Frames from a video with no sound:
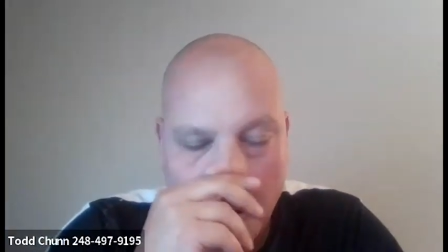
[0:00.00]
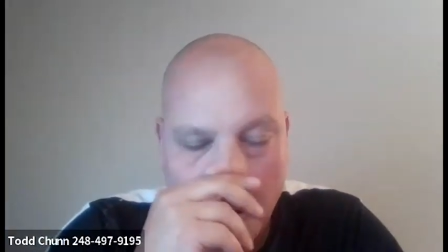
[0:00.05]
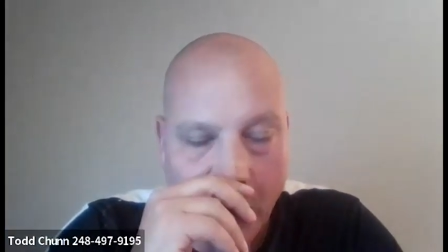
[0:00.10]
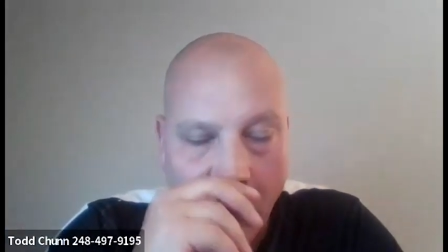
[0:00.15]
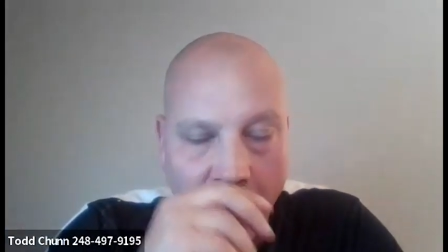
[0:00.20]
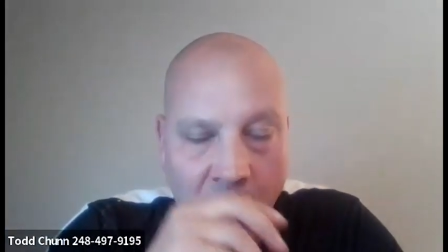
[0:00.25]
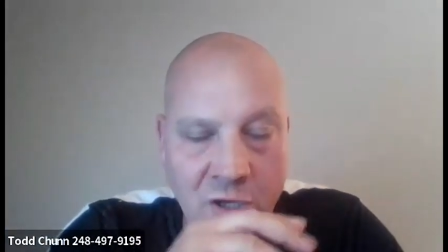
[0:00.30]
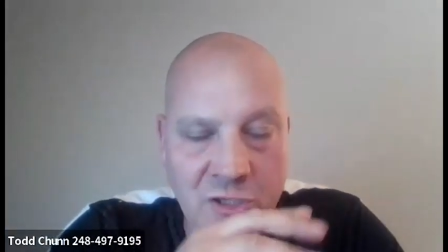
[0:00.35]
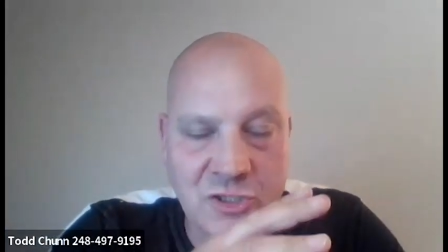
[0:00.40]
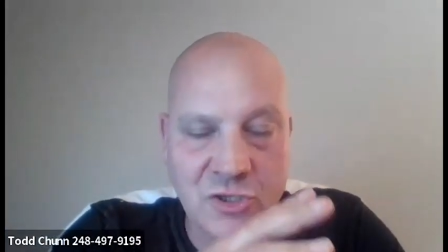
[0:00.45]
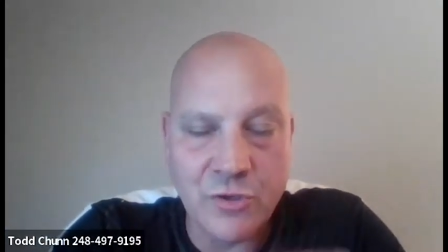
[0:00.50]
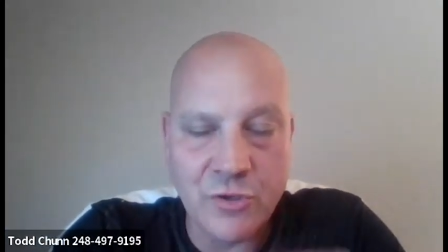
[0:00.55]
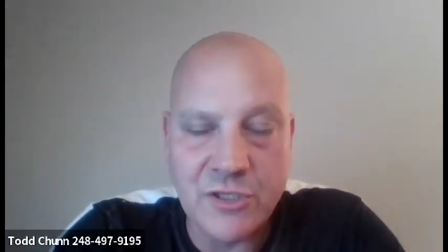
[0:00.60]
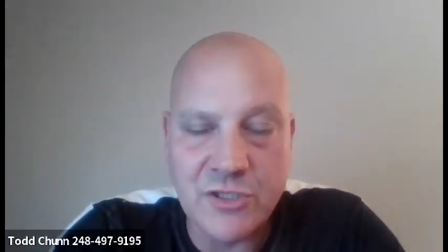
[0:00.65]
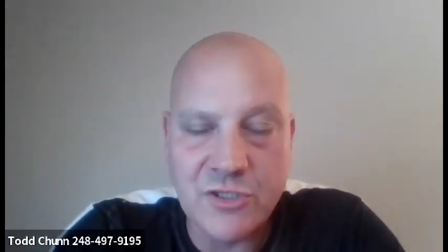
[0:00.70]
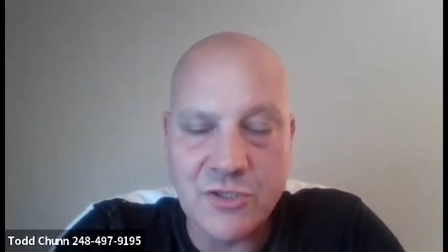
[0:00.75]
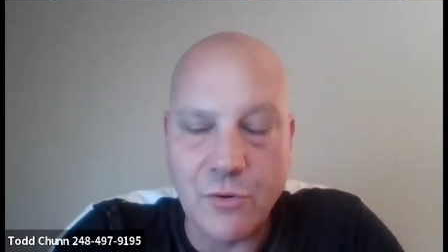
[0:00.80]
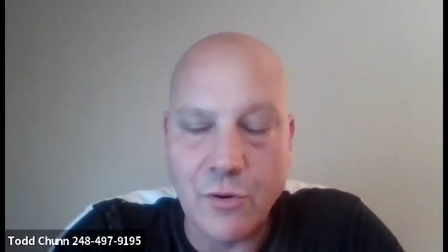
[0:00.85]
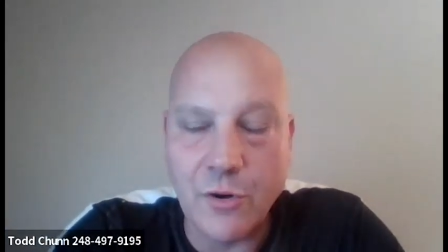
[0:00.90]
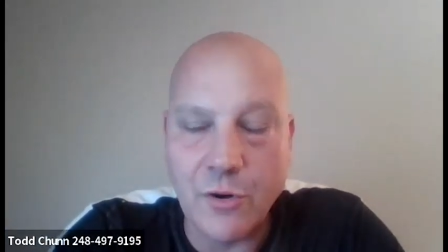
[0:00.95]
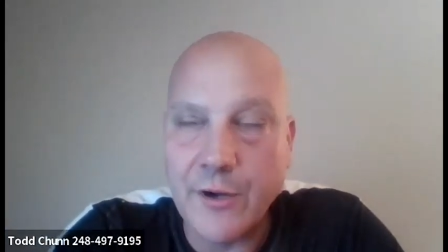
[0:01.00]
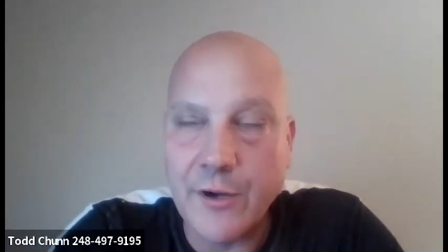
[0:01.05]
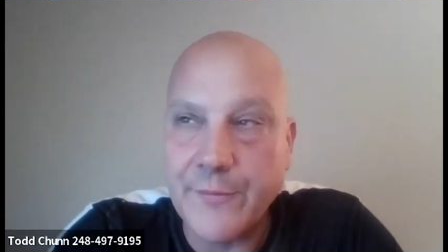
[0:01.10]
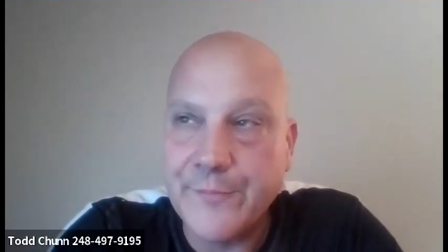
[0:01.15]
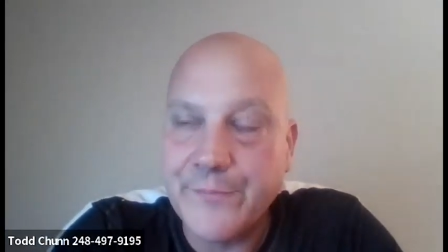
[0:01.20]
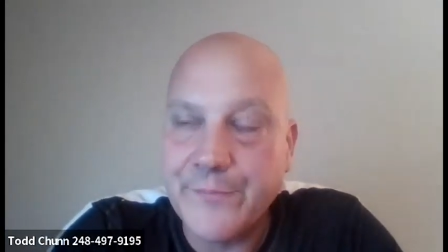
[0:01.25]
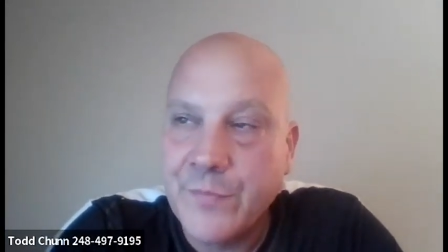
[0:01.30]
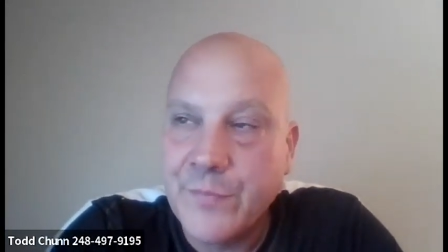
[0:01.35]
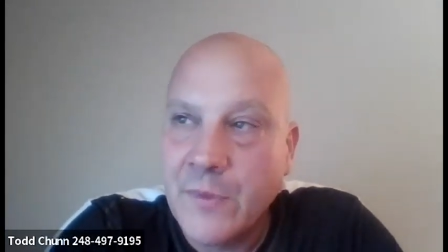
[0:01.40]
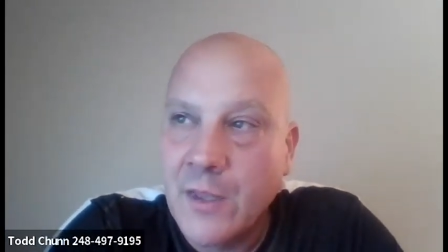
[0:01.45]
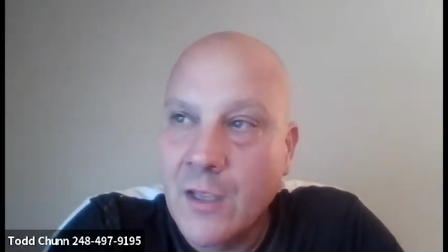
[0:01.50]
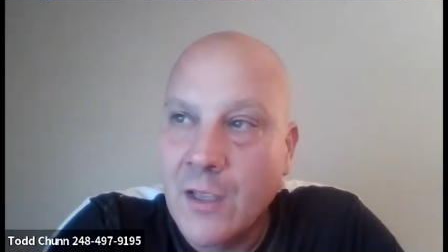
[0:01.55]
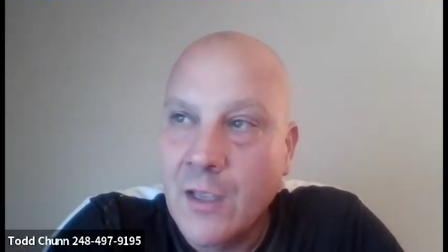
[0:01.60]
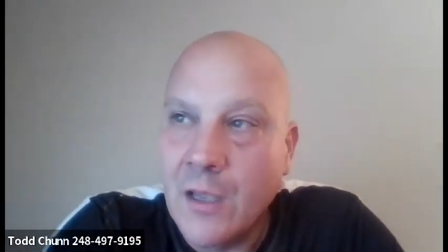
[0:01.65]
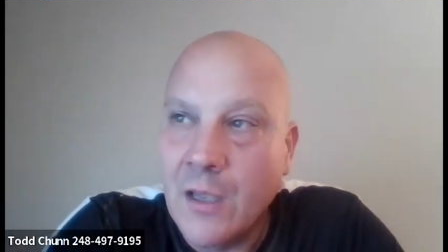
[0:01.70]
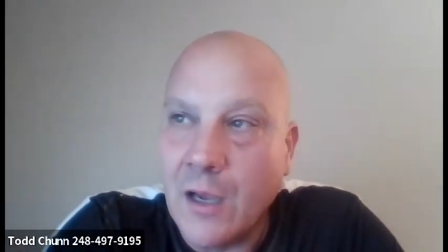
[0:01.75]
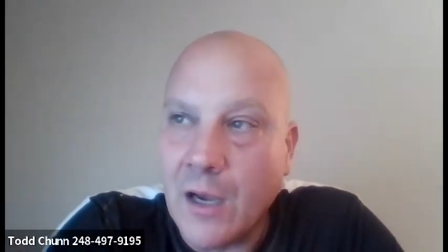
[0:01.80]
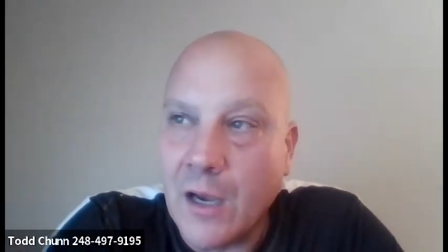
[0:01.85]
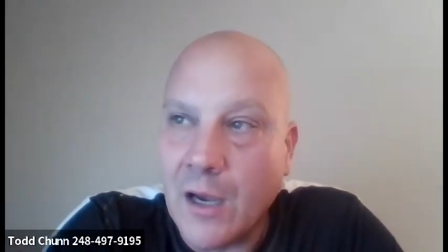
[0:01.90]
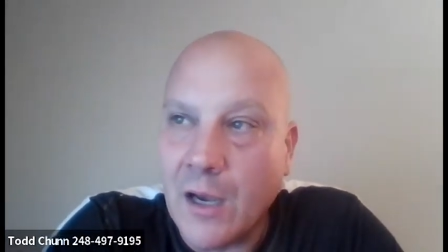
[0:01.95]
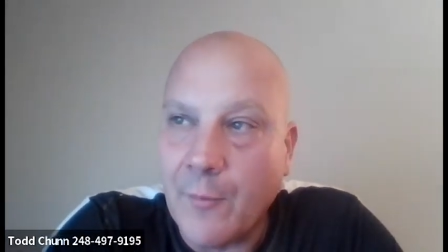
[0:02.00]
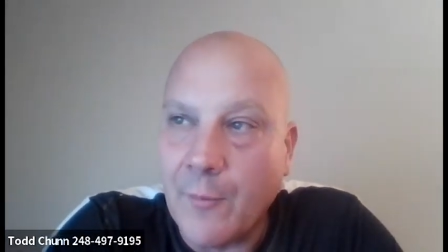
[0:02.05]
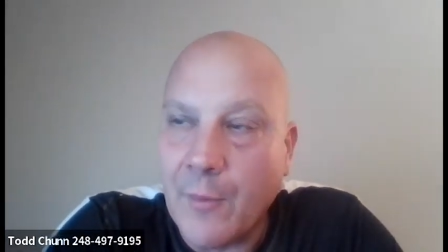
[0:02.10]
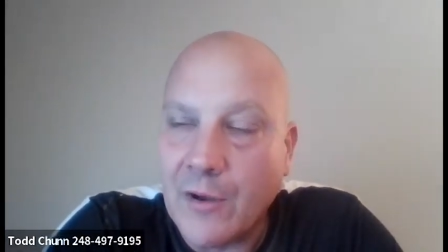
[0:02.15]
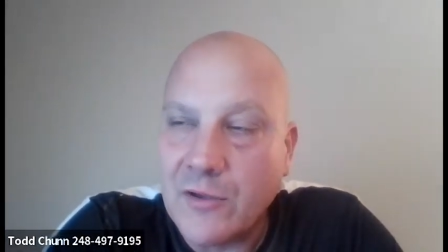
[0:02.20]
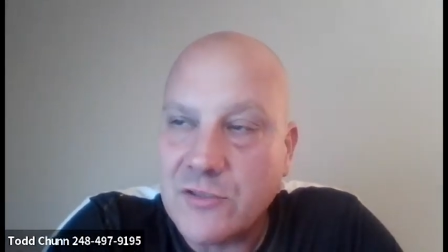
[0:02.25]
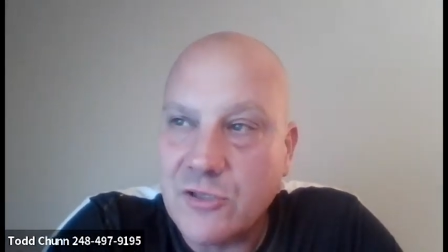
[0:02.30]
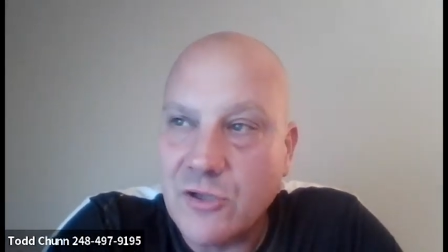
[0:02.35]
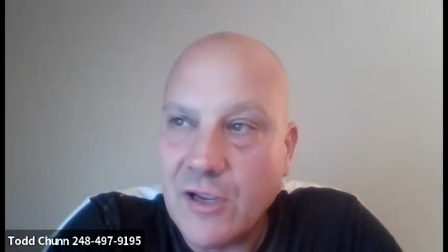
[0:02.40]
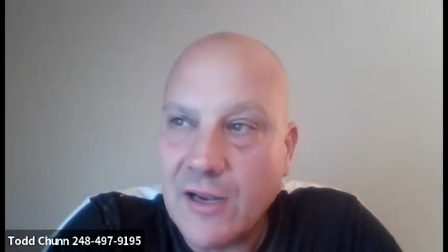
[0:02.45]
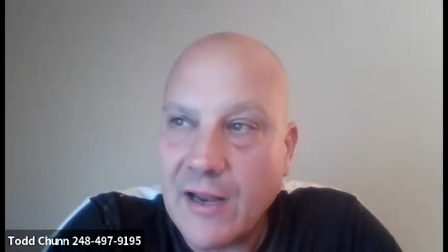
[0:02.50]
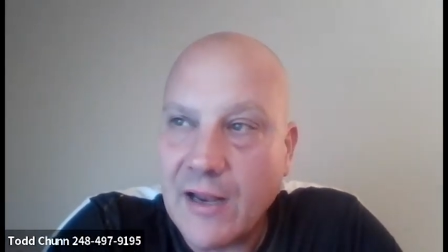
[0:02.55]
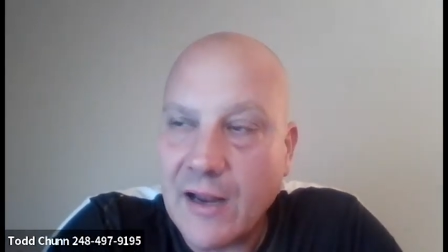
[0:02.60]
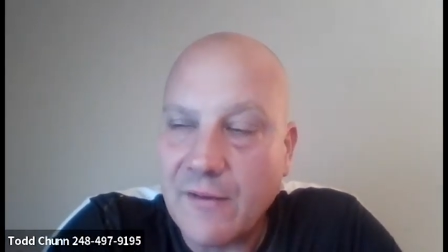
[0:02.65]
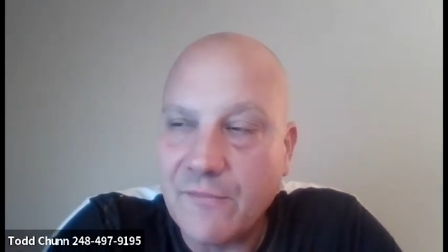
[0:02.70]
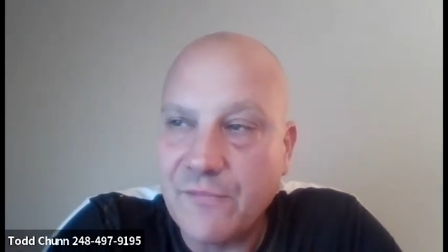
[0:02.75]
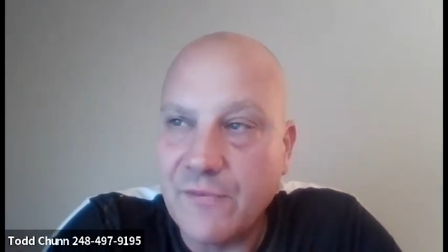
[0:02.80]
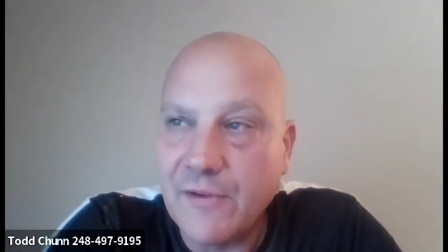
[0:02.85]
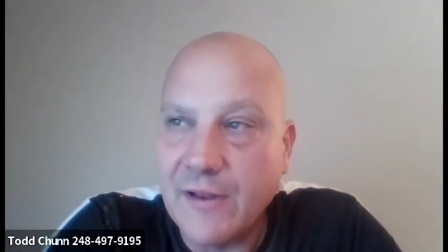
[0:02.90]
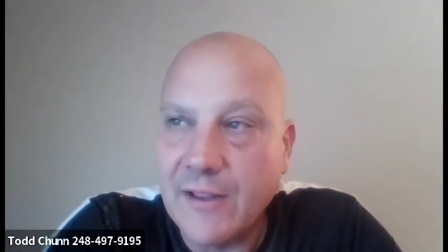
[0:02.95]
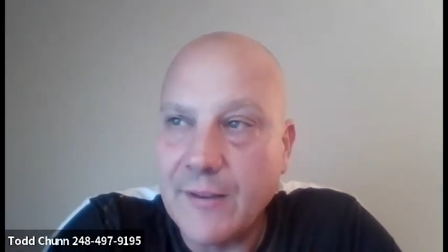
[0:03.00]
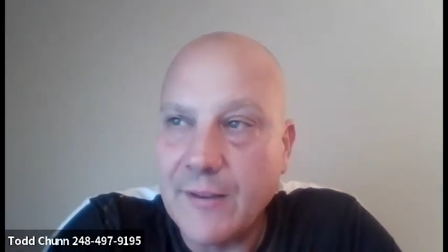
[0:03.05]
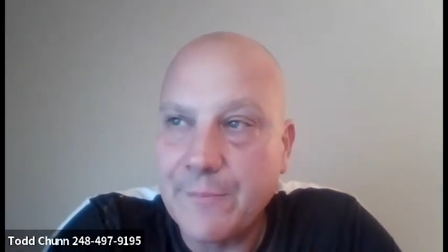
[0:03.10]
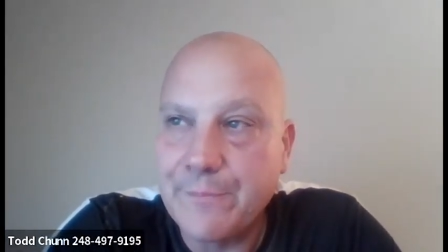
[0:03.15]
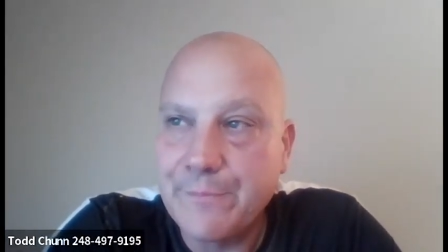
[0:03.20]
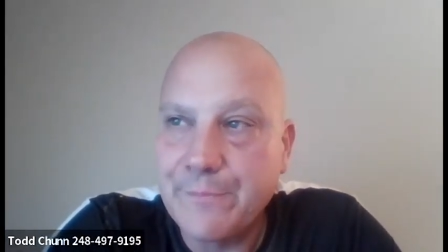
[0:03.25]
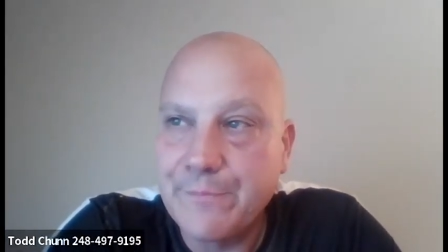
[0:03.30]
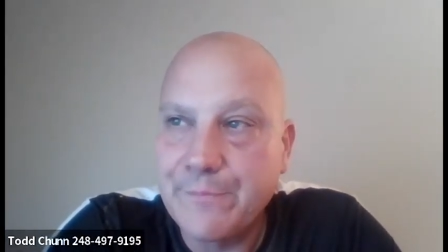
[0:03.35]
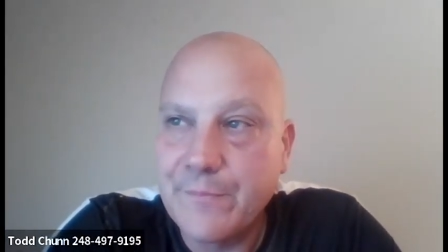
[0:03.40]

long story short, um, I was looking at a flip